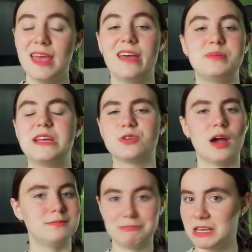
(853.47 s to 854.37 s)
If
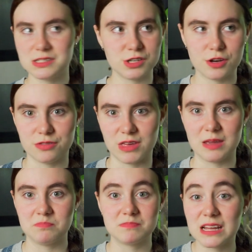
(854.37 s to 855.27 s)
Patreon isn't your
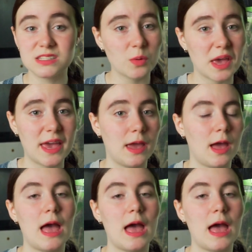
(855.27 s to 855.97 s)
thing, that's okay.